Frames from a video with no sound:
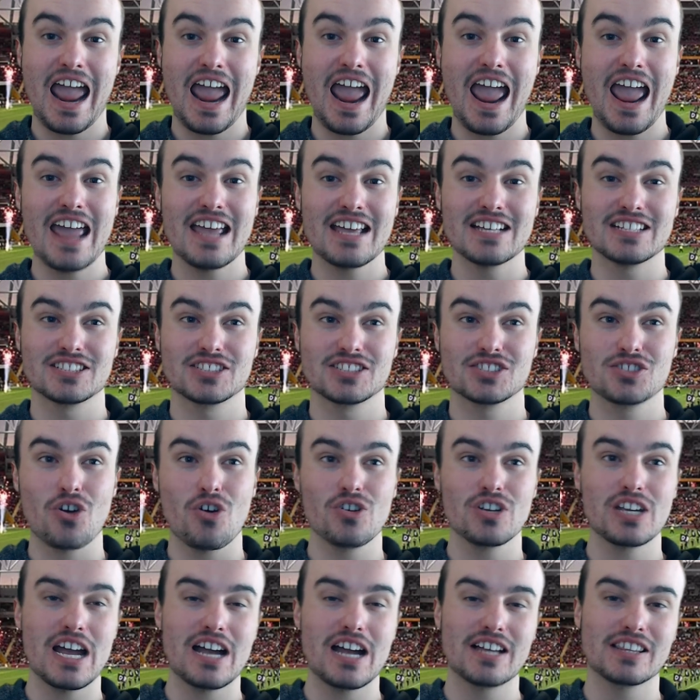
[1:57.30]
Angus
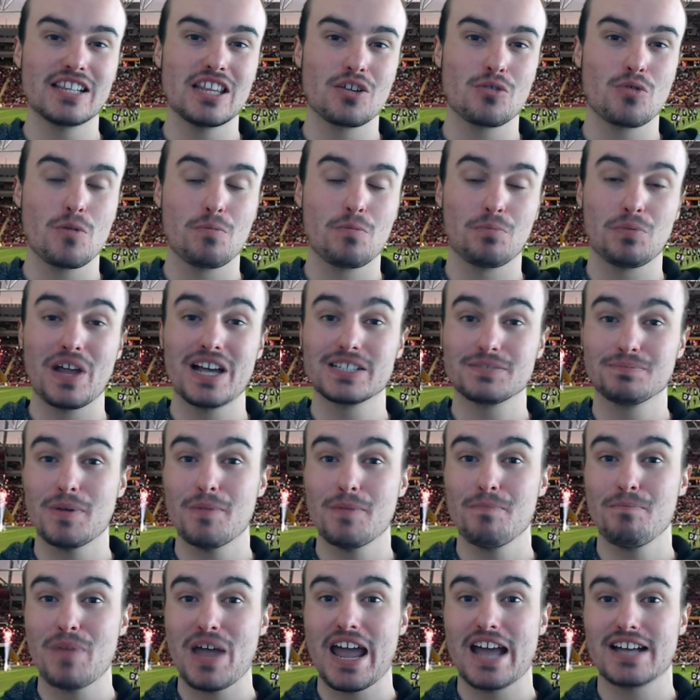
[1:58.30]
Scott Young. Then the
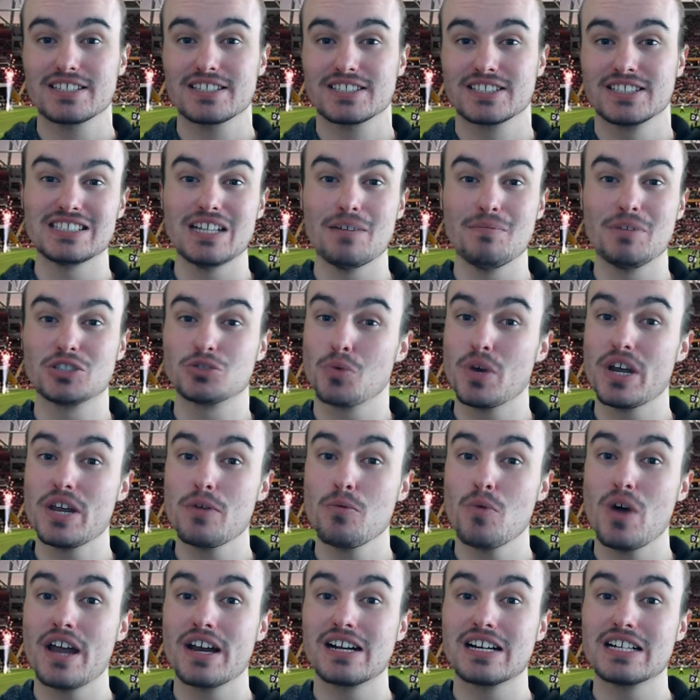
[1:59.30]
replacement backs, number
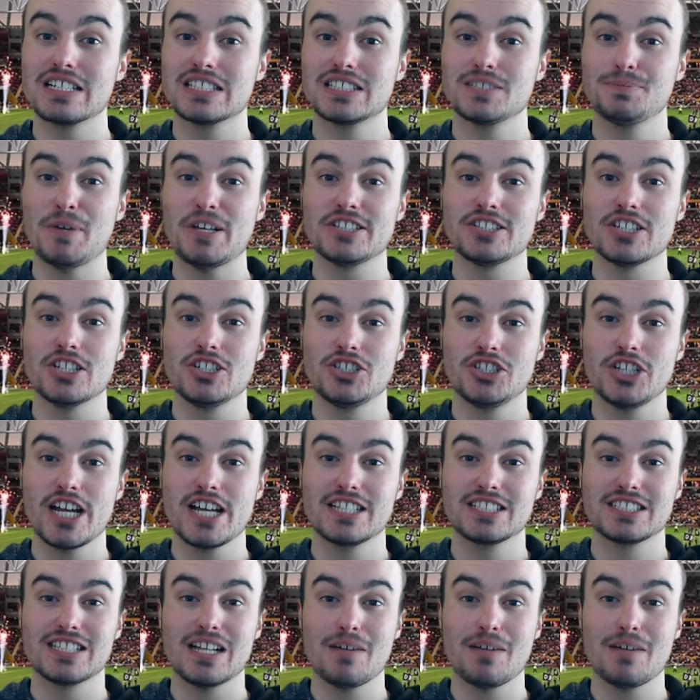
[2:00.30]
21, it is Spencer Jeans.